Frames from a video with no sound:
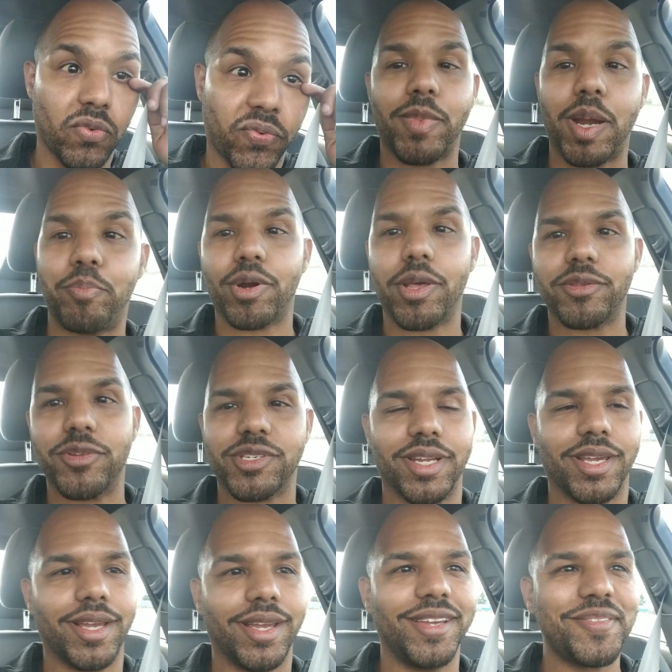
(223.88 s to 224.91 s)
My brothers
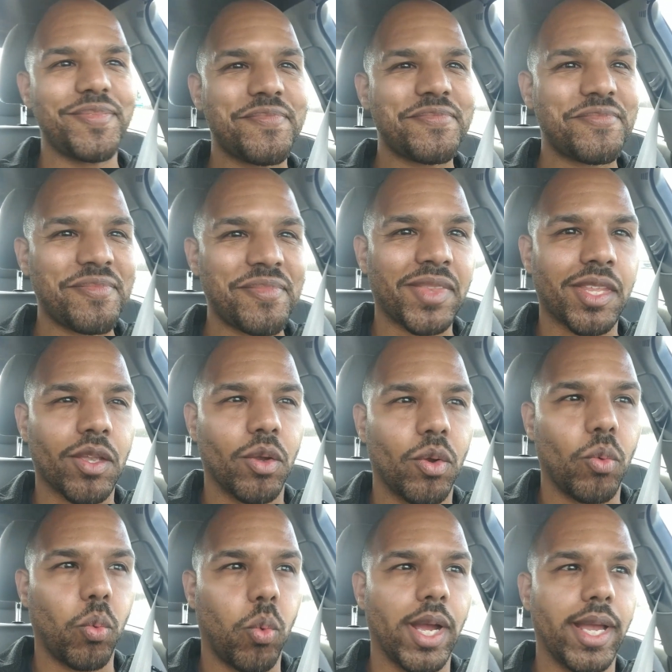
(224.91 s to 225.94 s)
and I
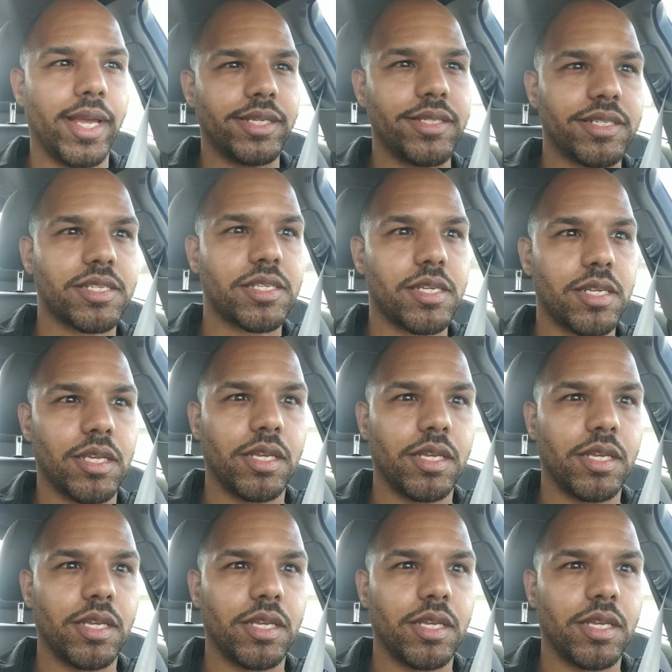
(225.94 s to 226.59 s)
went